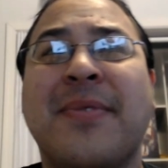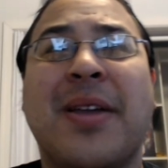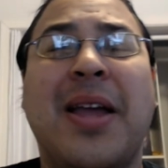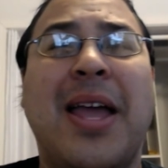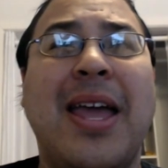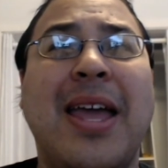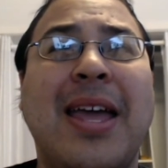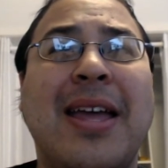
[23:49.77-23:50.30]

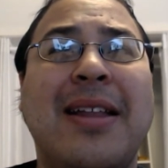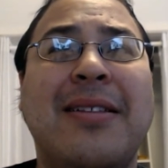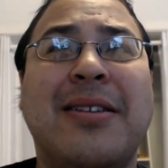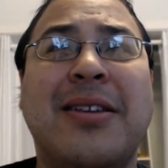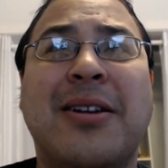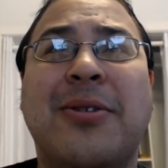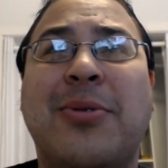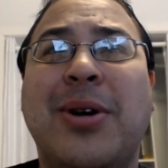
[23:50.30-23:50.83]
And
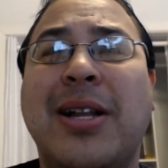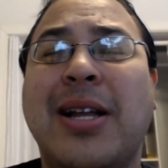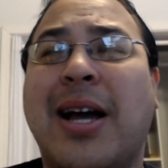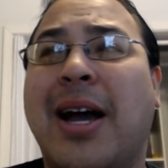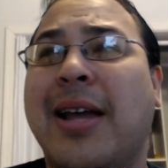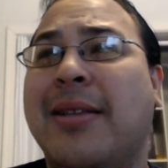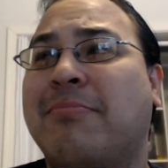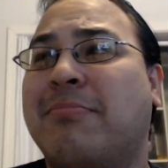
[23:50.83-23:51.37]
you know what?
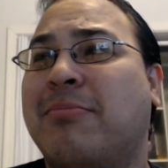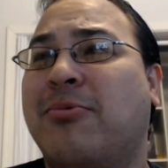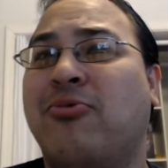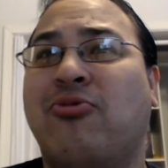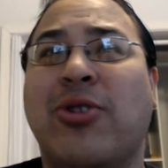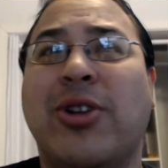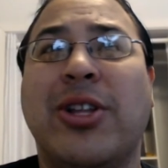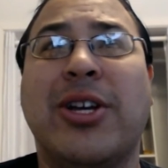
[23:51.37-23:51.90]

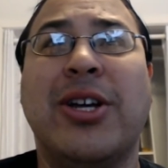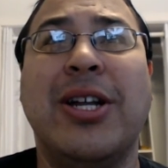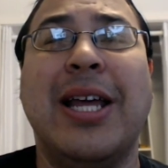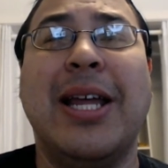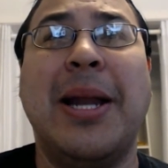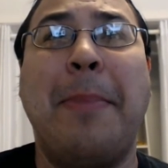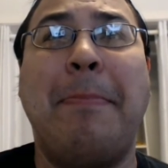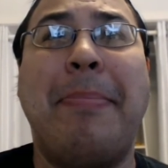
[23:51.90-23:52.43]
Really good
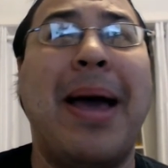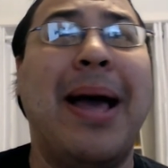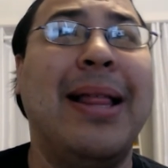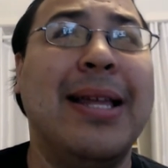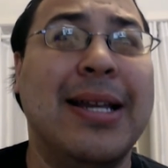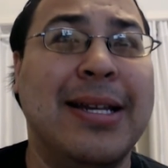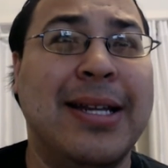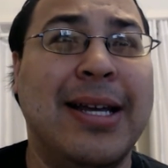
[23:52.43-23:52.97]
in a
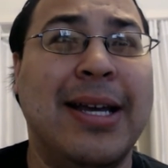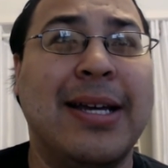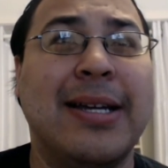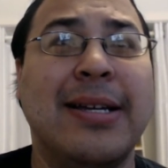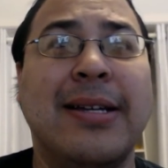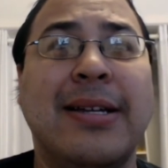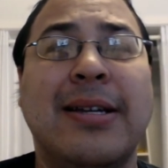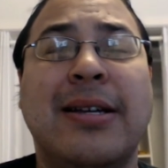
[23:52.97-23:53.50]
Paladin deck.
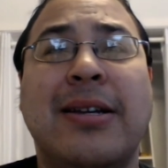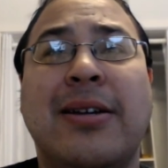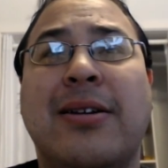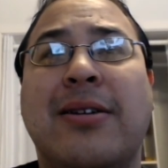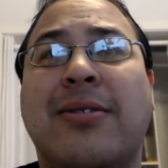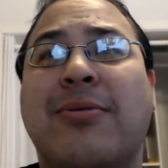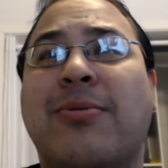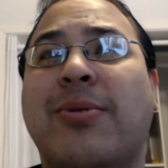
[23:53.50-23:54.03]

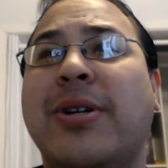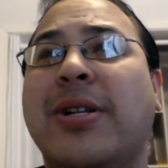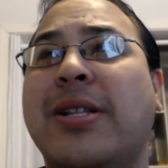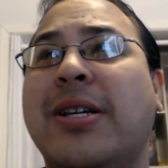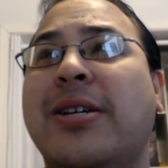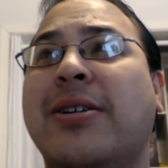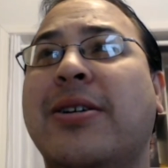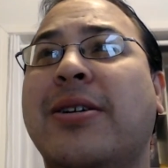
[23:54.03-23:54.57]

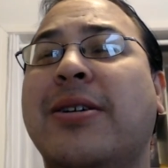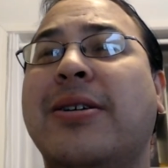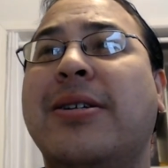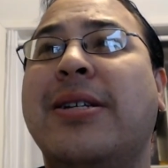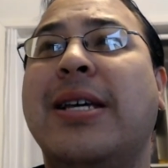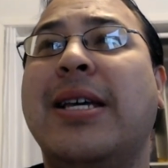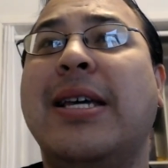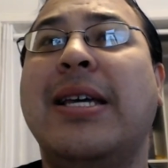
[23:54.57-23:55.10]
Really good
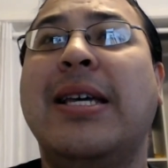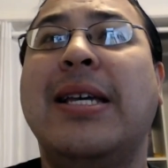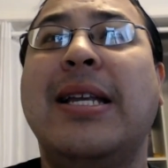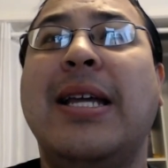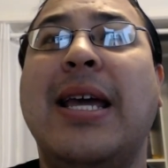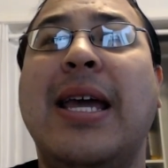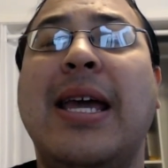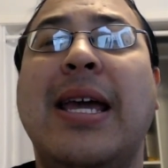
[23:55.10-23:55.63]
in
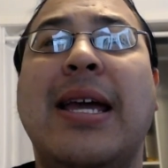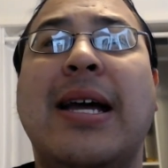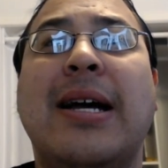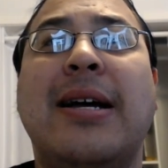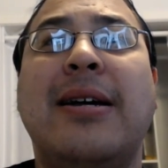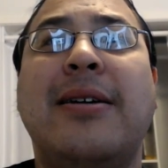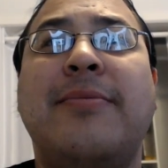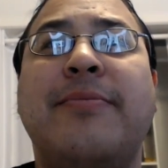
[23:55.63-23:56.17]

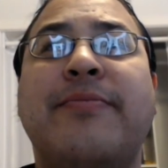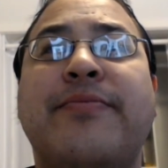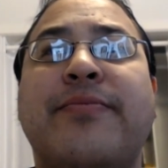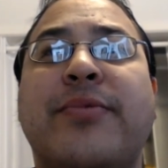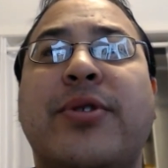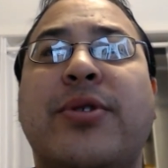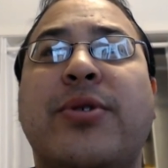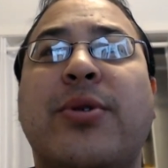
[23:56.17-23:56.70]
a
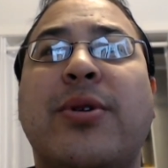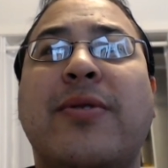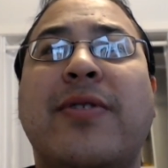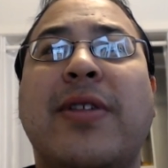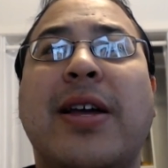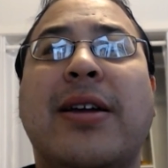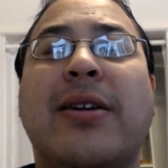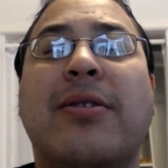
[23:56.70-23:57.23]
sort of
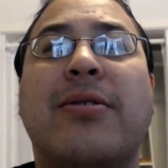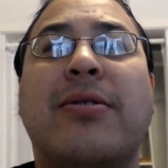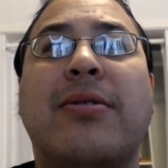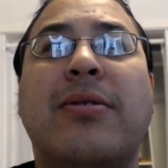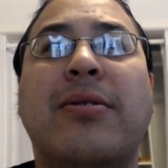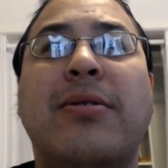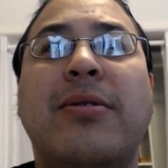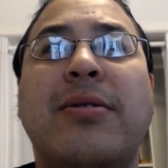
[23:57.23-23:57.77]
like
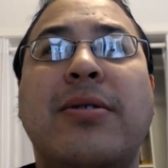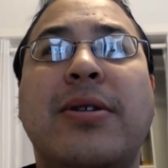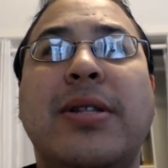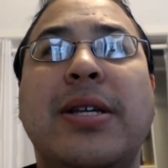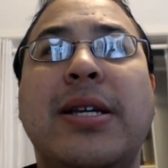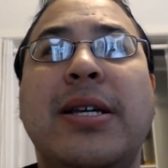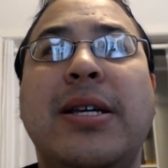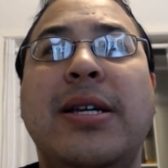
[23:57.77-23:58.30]

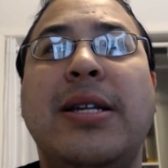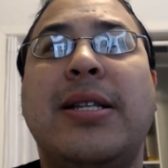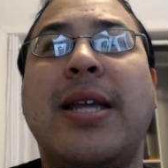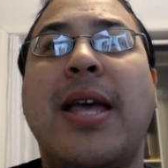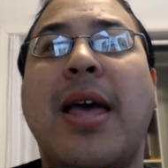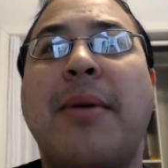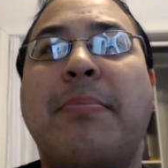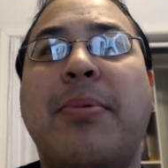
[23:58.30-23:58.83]
early
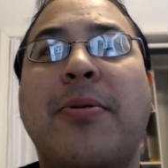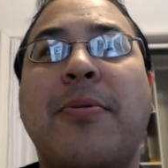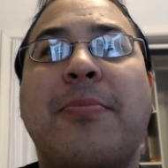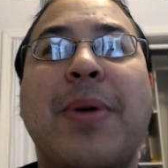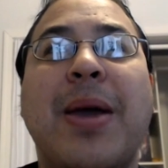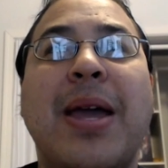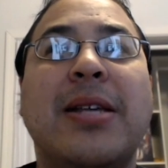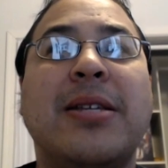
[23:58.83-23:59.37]

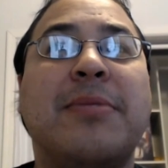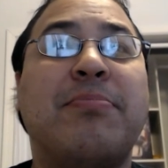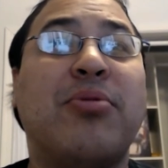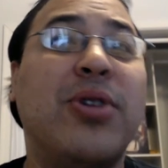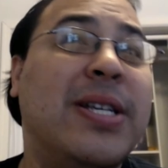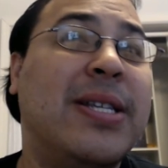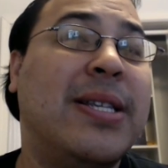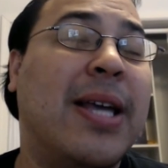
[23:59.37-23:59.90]
tempo-based
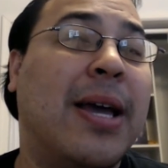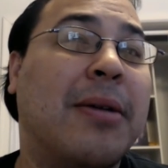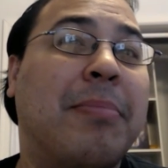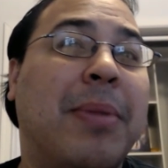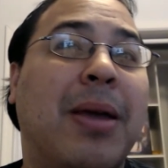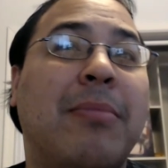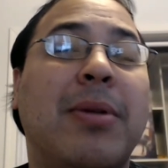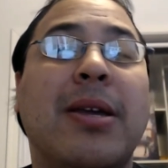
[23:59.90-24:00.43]
Priest deck,
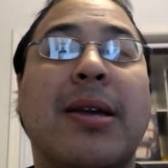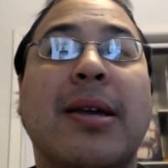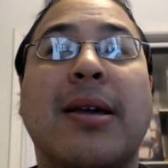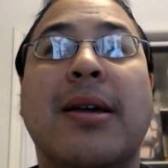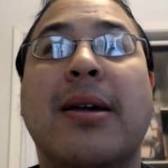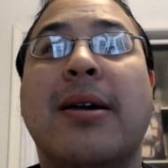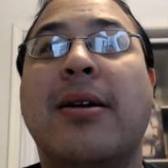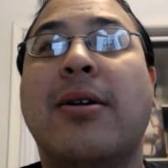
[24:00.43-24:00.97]
maybe.
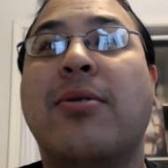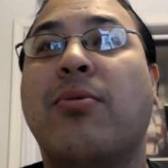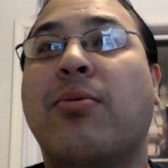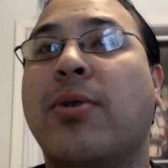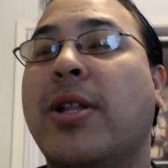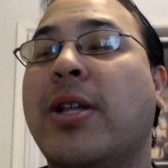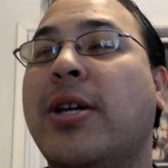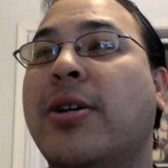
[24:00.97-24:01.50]

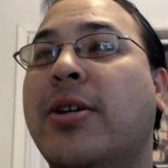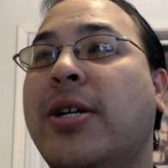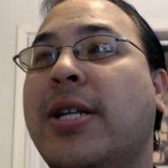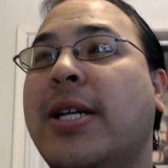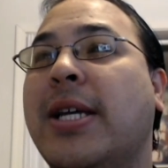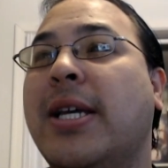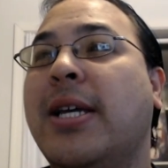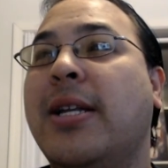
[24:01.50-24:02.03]
Really good
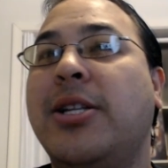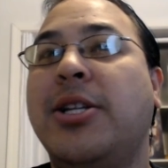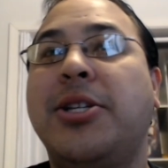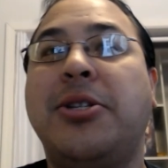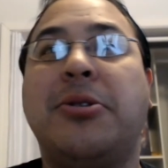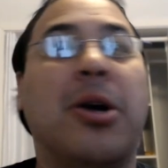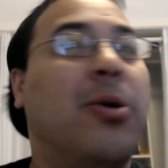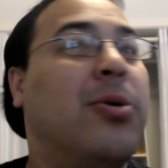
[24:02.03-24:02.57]
in
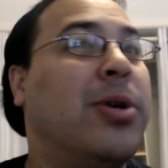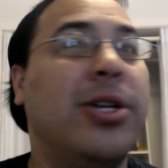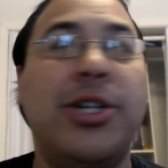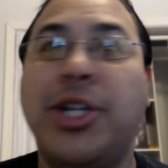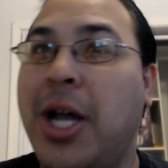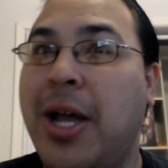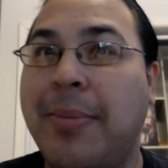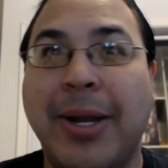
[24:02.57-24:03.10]
just Token
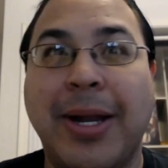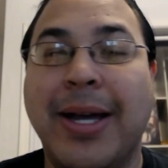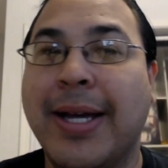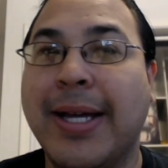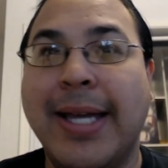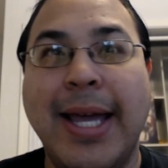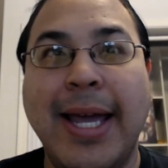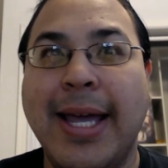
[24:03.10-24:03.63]
Shaman,
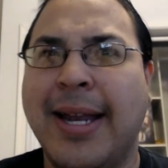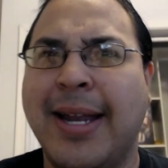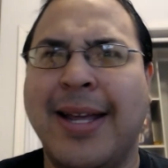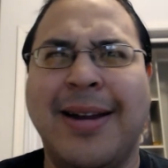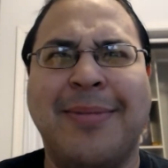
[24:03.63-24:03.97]
again. And I'm